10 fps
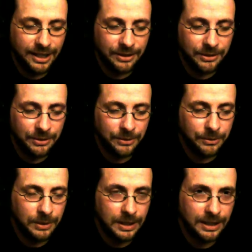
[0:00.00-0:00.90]
I
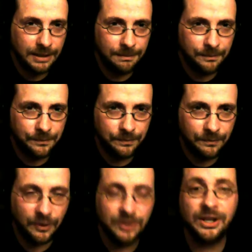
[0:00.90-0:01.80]
do
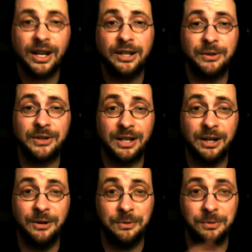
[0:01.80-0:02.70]
first thing I do is
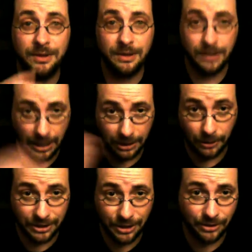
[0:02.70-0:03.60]
I load
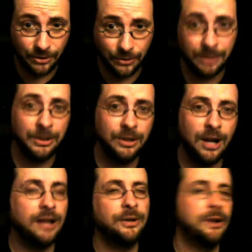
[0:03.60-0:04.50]
into the story mode.
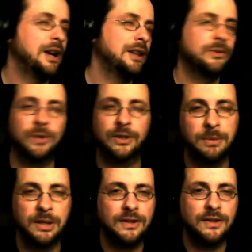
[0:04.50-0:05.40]
I don't know how this works on
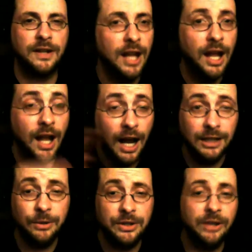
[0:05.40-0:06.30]
the PC side. I
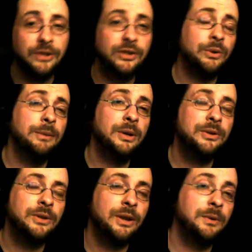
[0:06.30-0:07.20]
load into the story mode
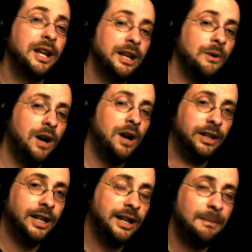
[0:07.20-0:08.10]
so that when I go
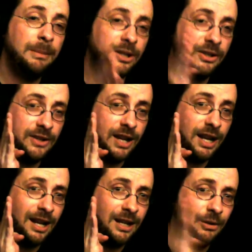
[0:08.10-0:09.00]
online, I'm able to set
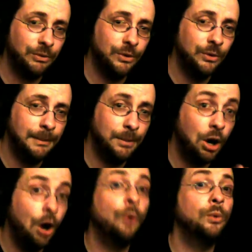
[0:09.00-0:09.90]
a crew member
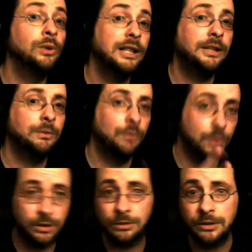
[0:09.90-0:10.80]
only
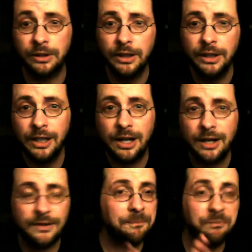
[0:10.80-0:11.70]
world.
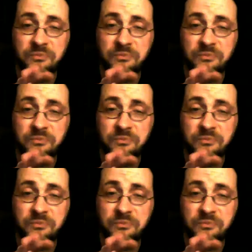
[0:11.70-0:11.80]
Because